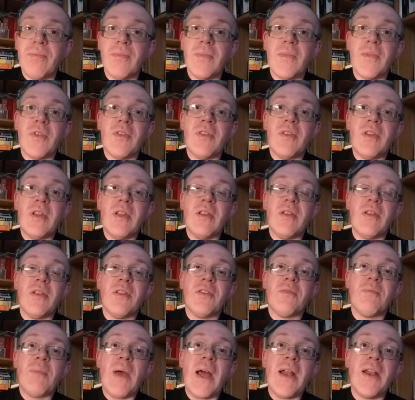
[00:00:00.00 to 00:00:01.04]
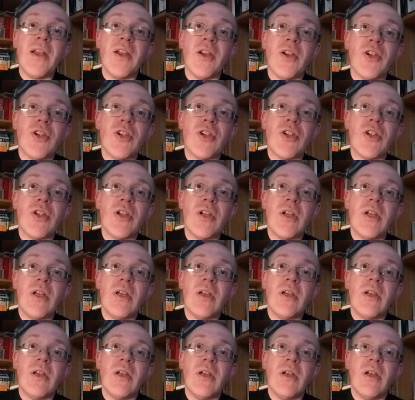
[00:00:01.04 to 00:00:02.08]
the, the, Spanish
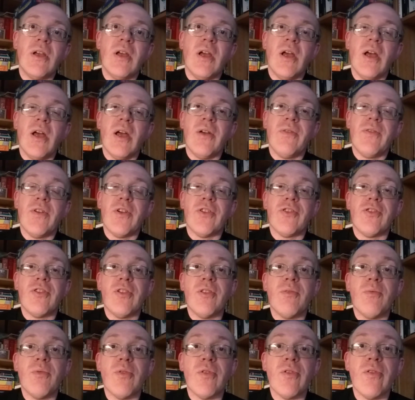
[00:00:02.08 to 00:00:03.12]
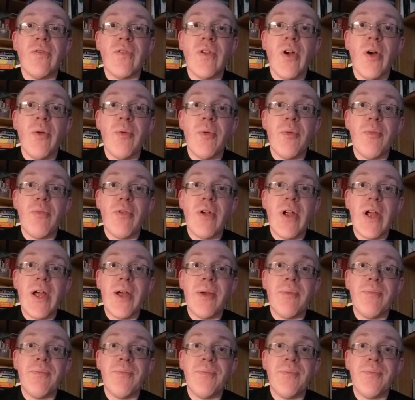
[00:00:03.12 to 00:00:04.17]
uh, version of the Book of Common Prayer
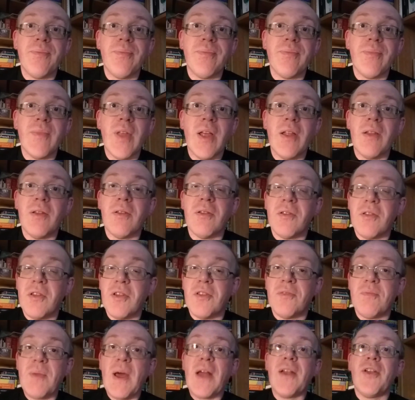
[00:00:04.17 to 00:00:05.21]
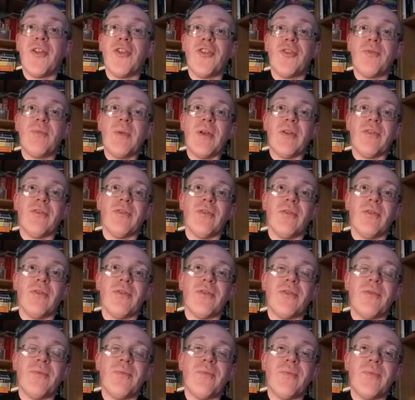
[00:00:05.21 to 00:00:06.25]
and the Spanish Missals,